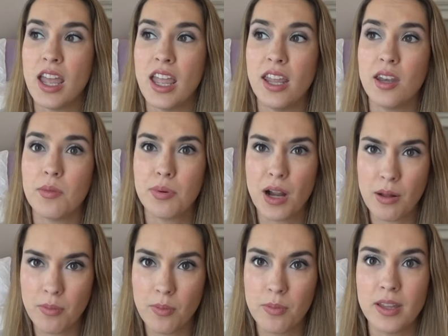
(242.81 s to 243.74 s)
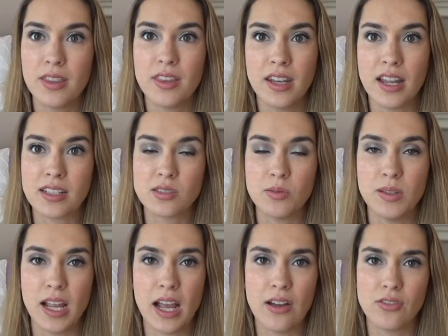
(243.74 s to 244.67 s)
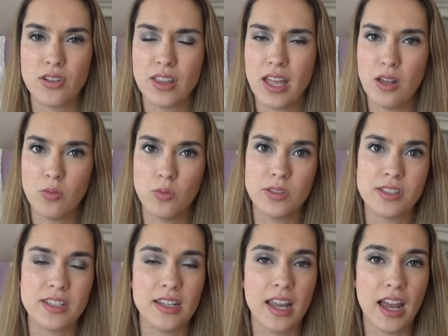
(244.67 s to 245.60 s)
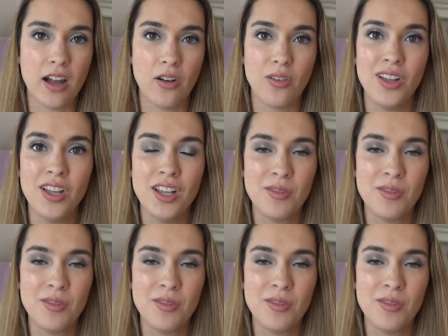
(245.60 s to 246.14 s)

and probably the next week after that we'll see how